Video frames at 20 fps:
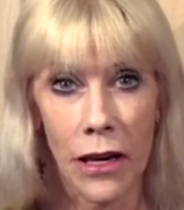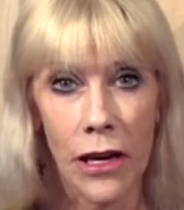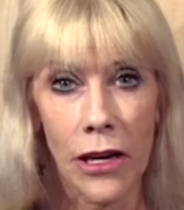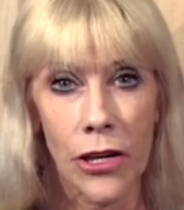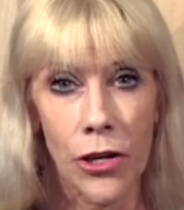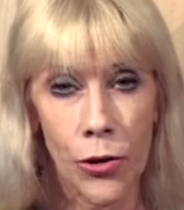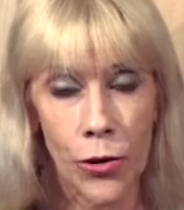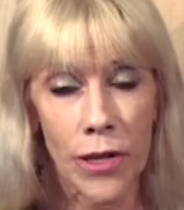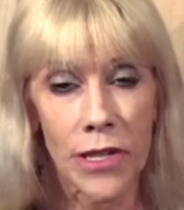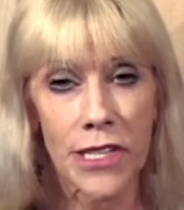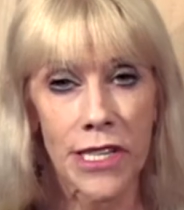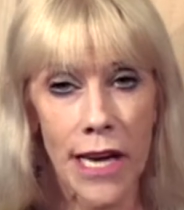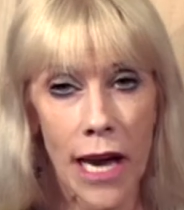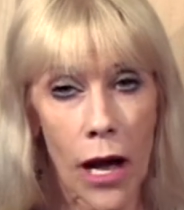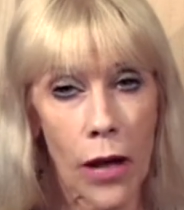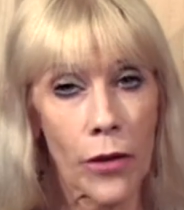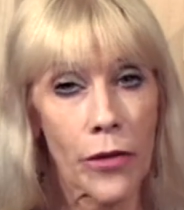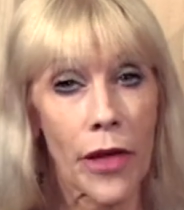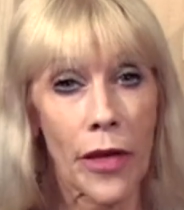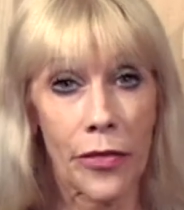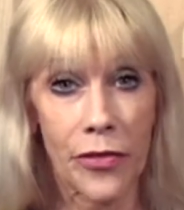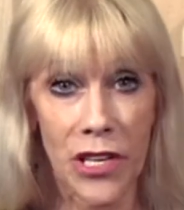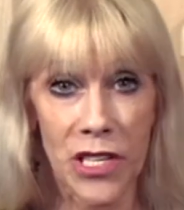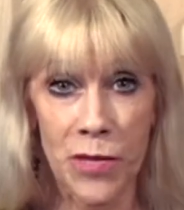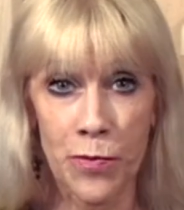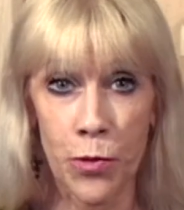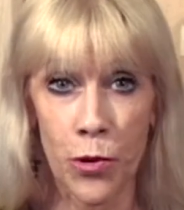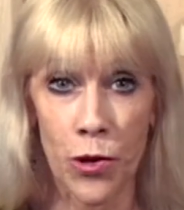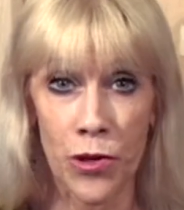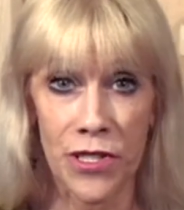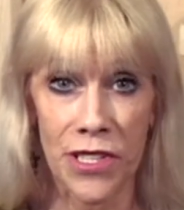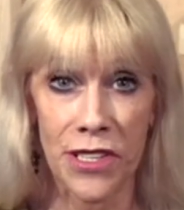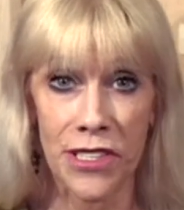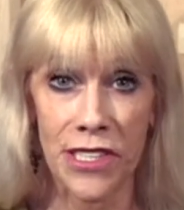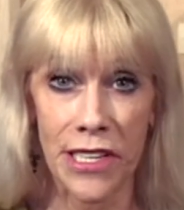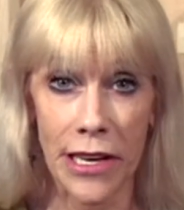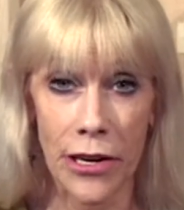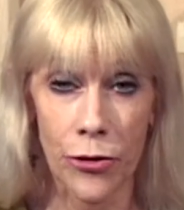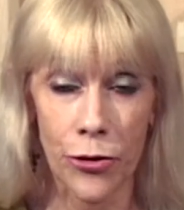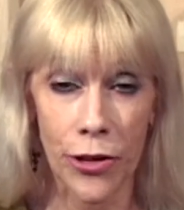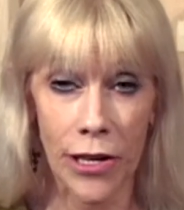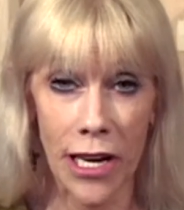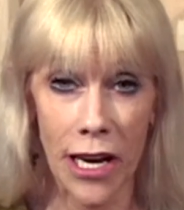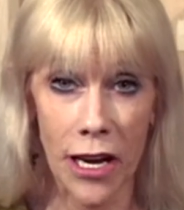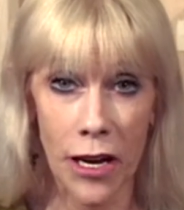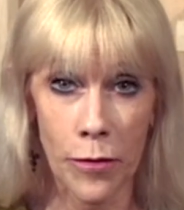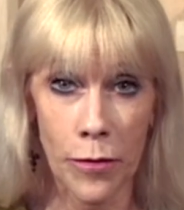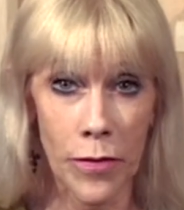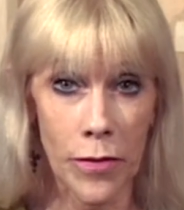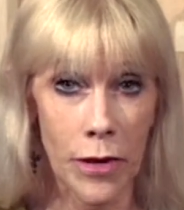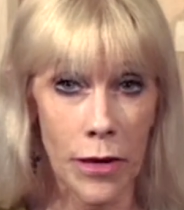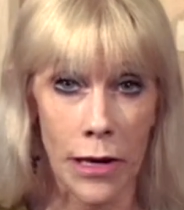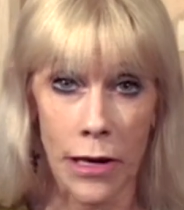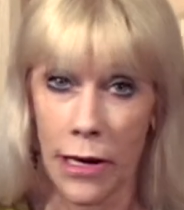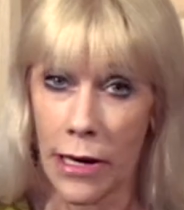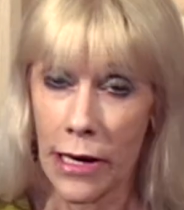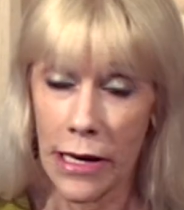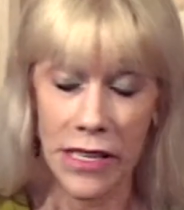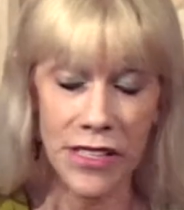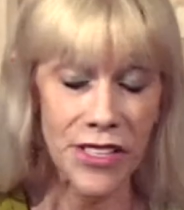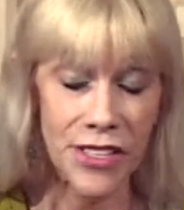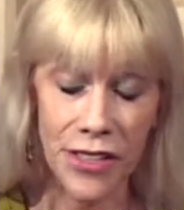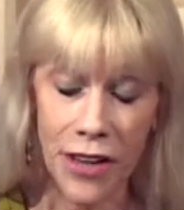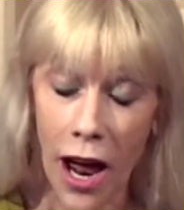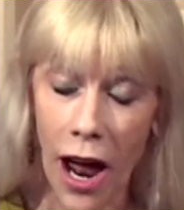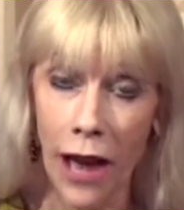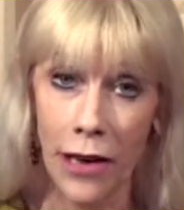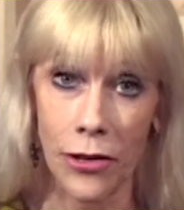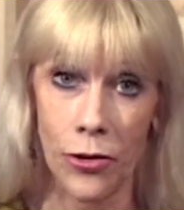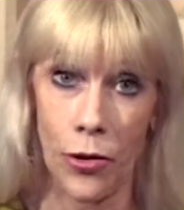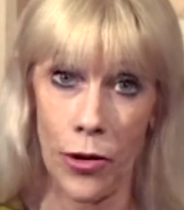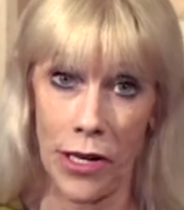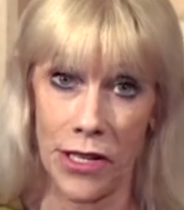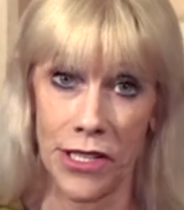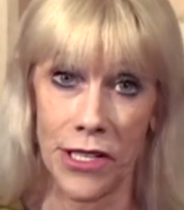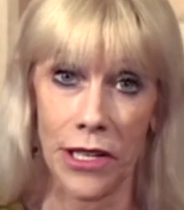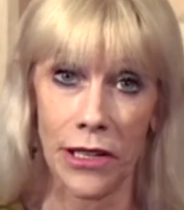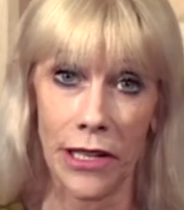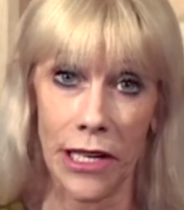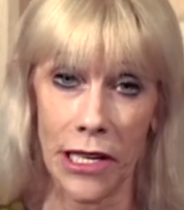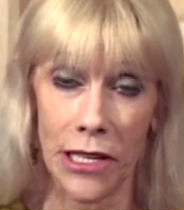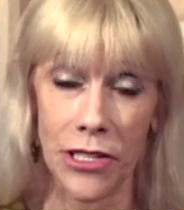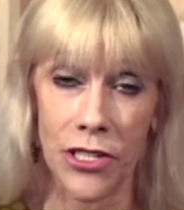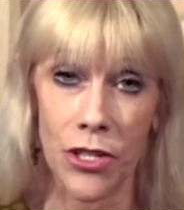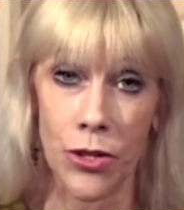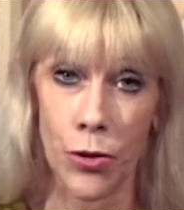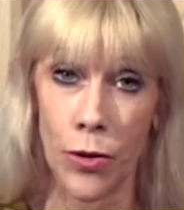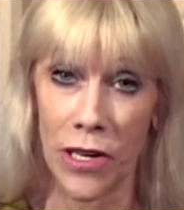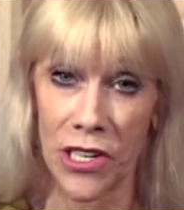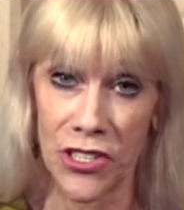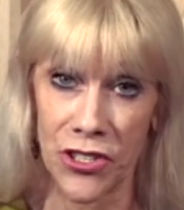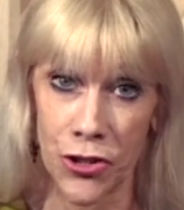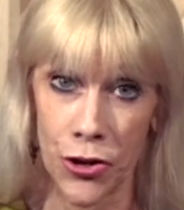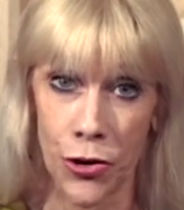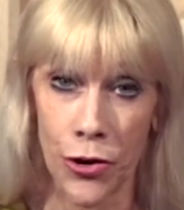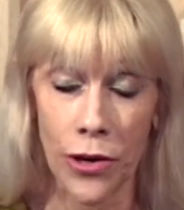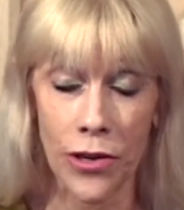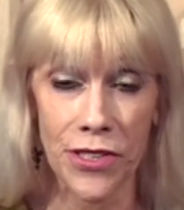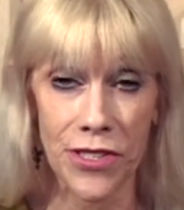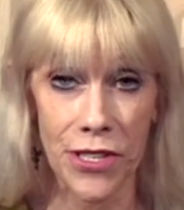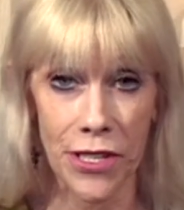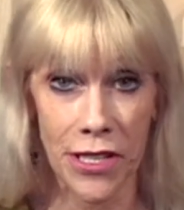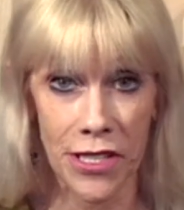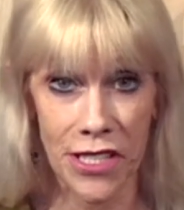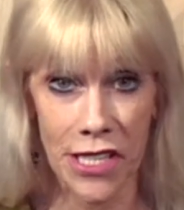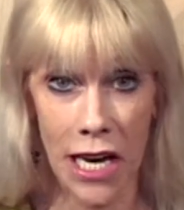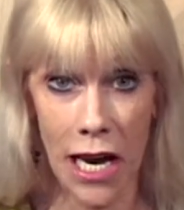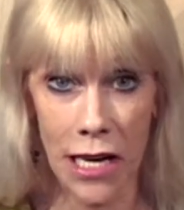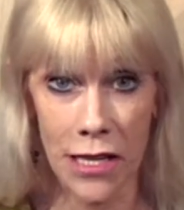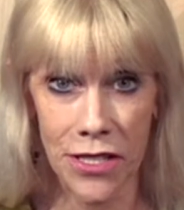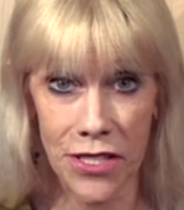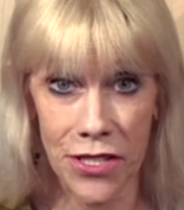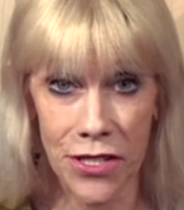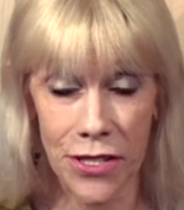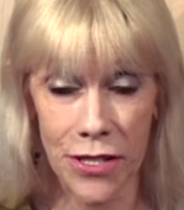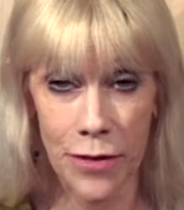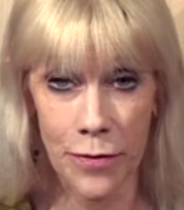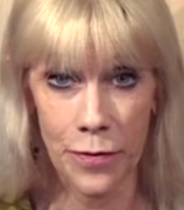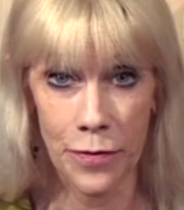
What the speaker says: You can tell that this person's inner game is not going to lead to external success.